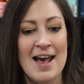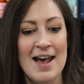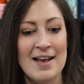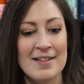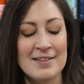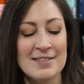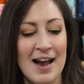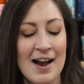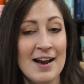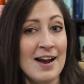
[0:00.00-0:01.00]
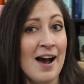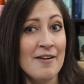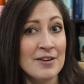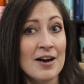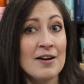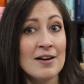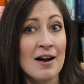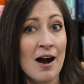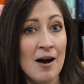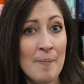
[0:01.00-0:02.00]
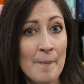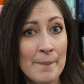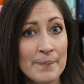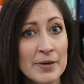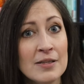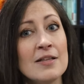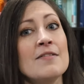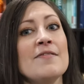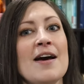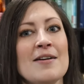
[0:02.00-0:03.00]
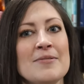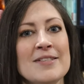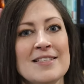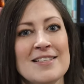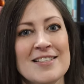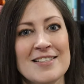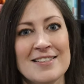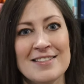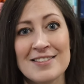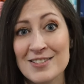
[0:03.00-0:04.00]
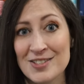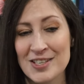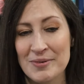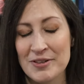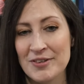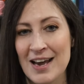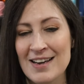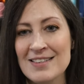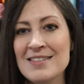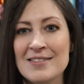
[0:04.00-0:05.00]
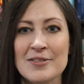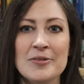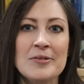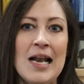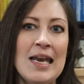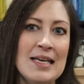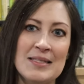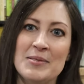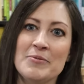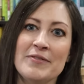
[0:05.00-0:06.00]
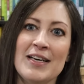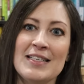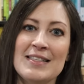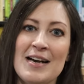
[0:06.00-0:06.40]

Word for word: And I have a cup couple of acquisitions to share with you guys. So let's move on into